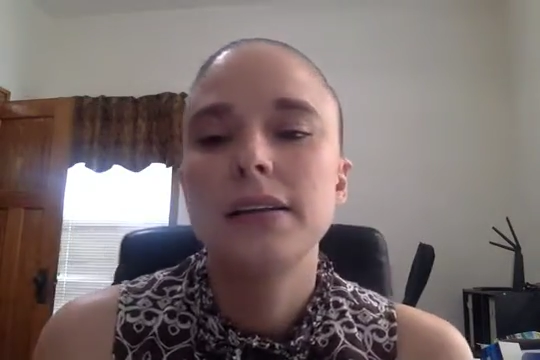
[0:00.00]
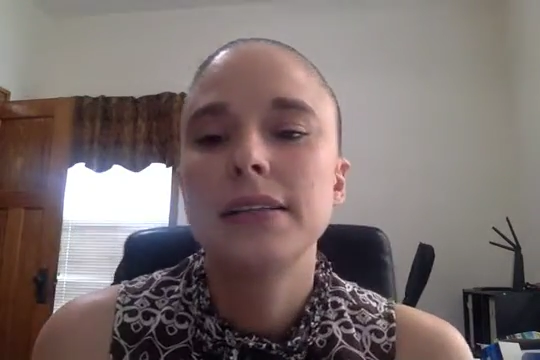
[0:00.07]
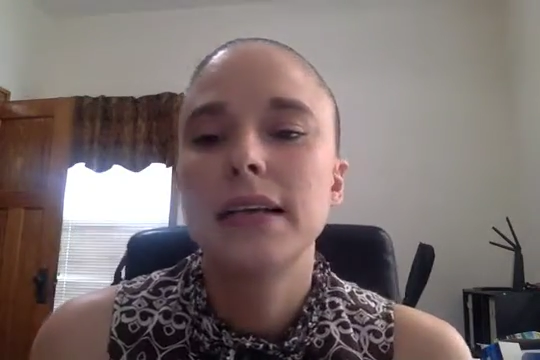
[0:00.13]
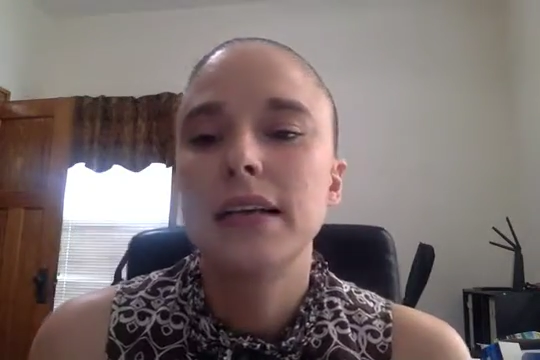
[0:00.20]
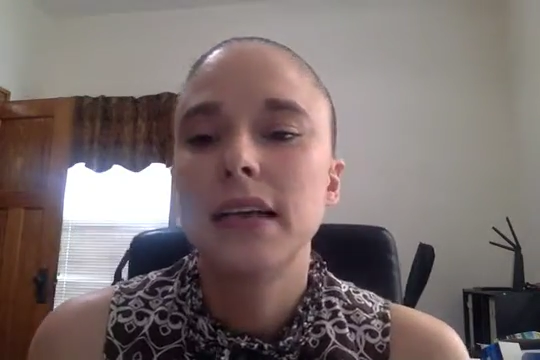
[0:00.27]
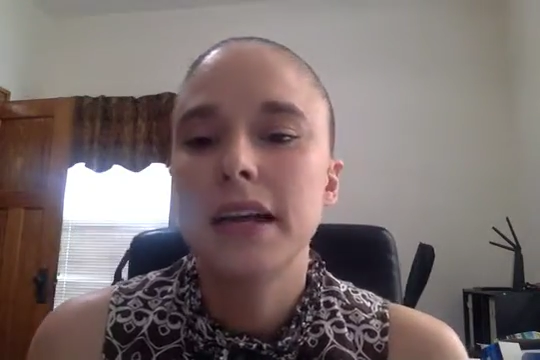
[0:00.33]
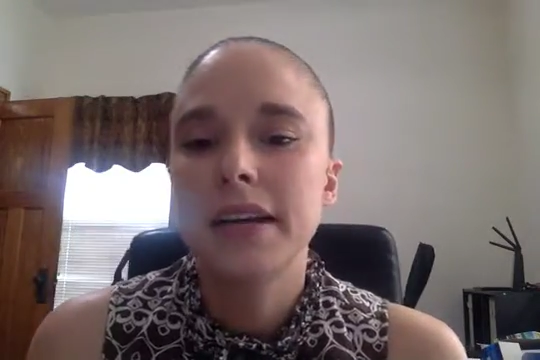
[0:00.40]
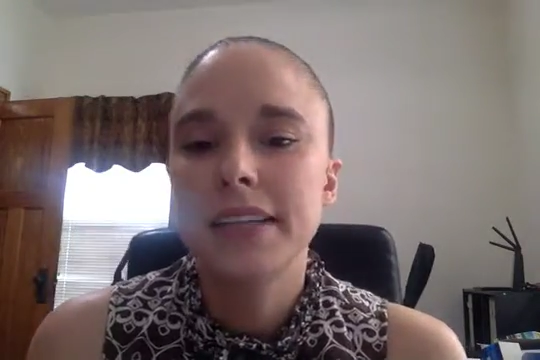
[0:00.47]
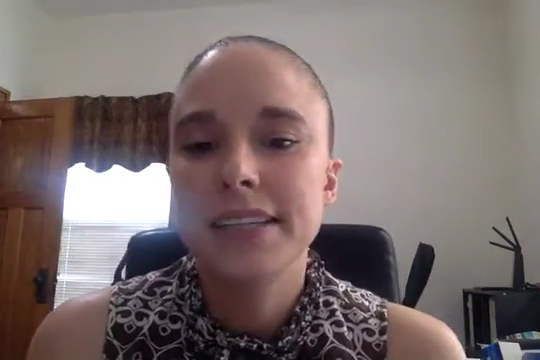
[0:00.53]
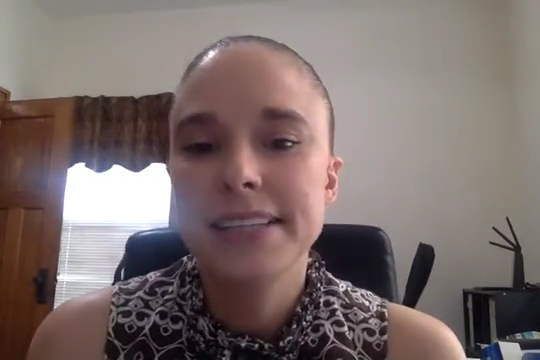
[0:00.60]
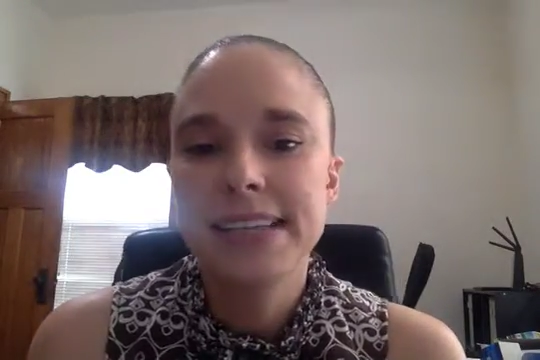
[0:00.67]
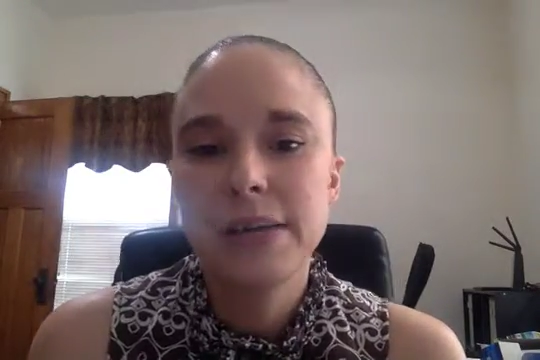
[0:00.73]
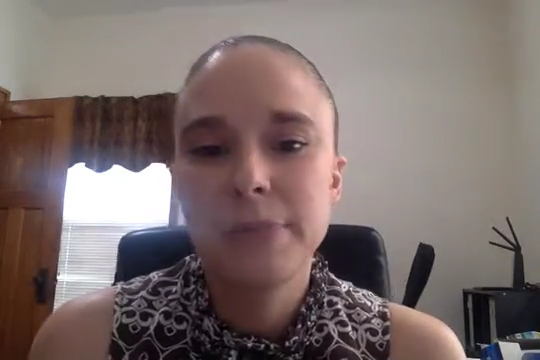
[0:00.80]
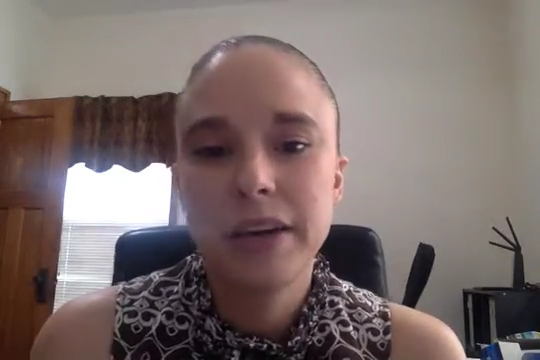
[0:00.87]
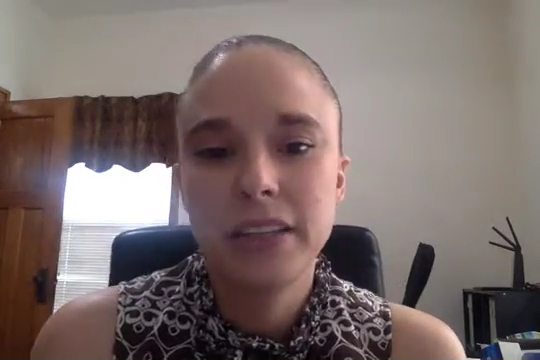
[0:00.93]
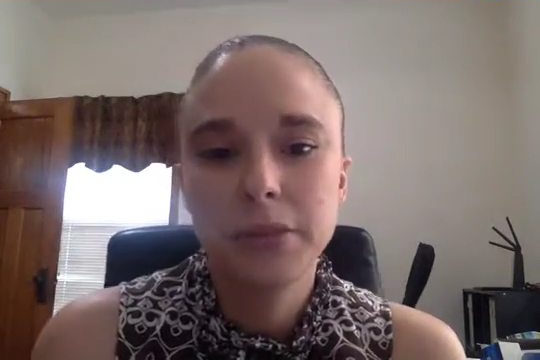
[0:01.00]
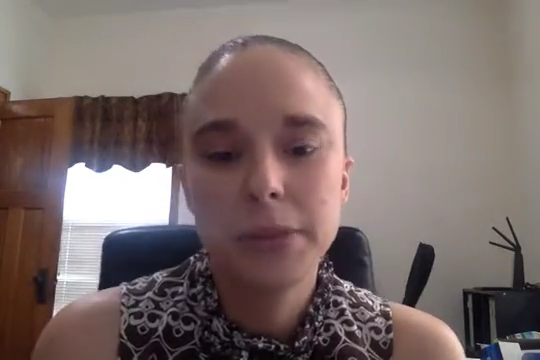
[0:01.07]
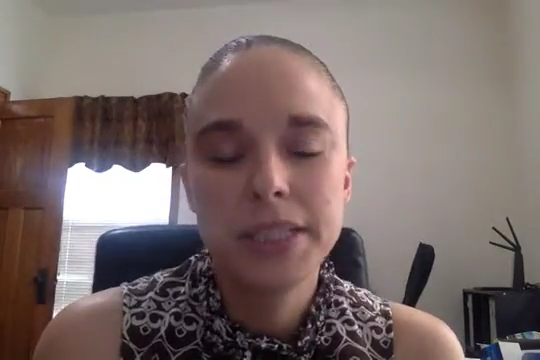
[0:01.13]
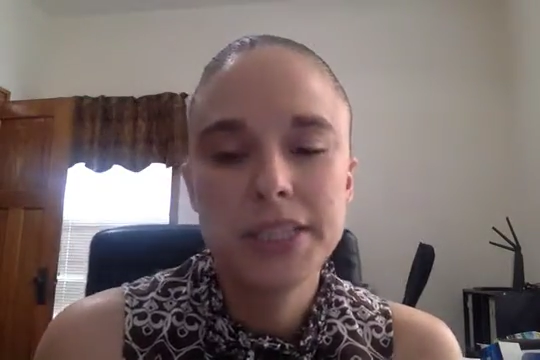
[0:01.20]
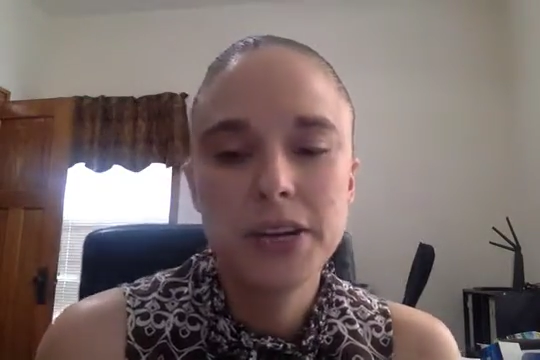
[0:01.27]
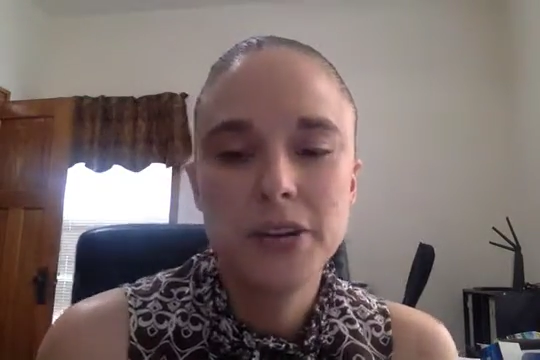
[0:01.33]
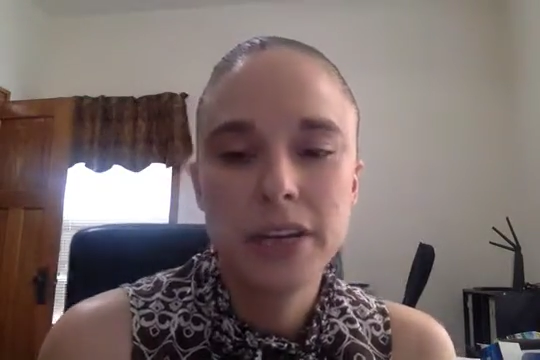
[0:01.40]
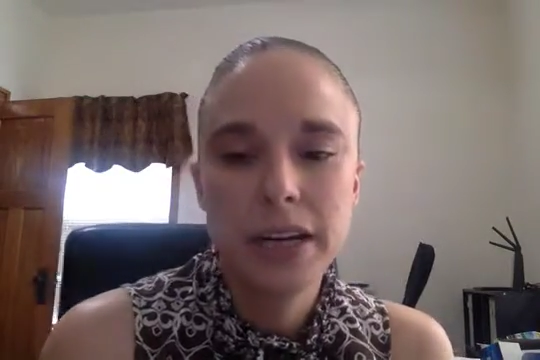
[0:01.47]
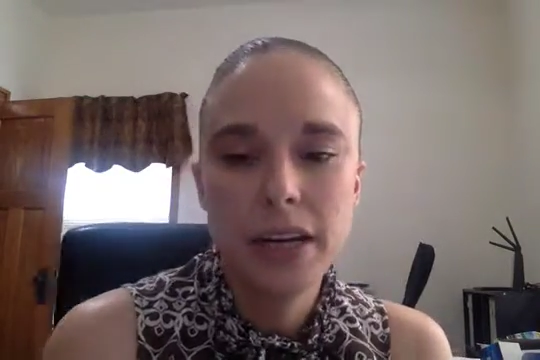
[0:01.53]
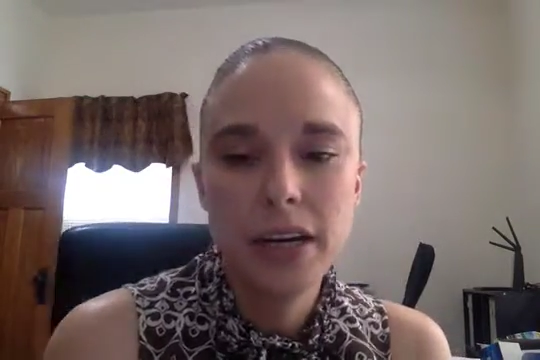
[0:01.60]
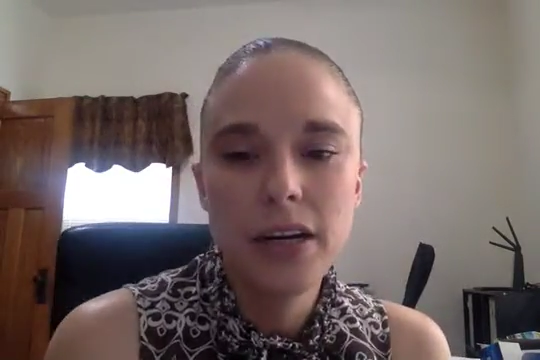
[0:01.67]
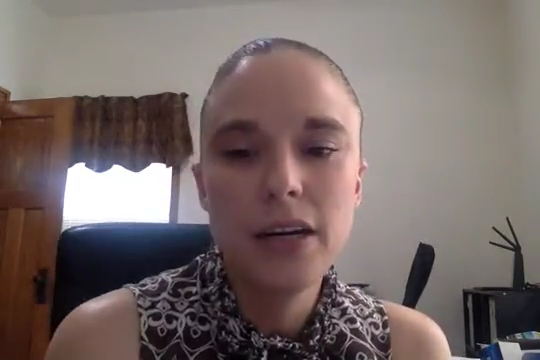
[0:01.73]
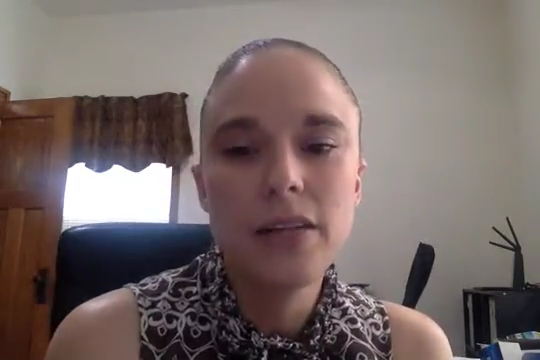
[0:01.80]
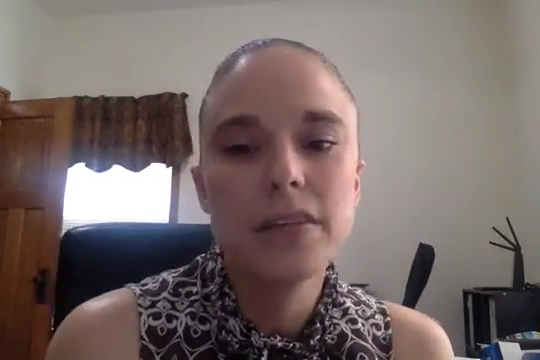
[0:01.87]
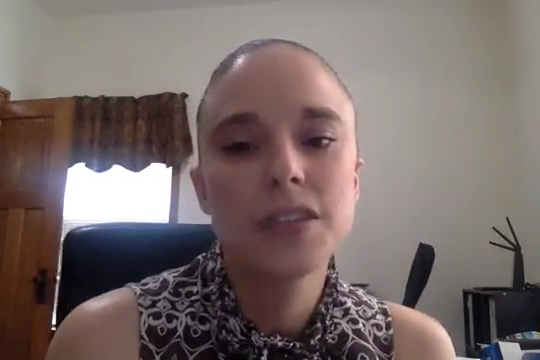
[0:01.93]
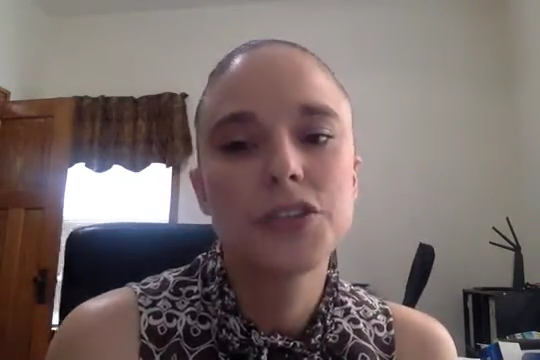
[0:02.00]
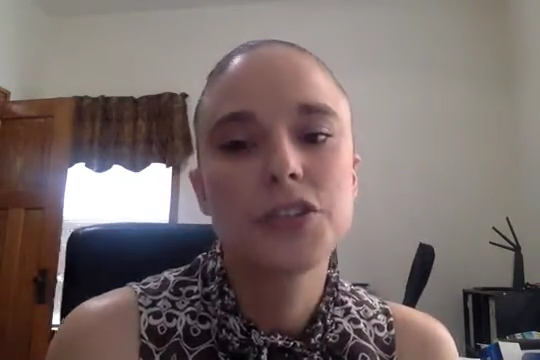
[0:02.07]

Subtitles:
A lot of the same elements are there.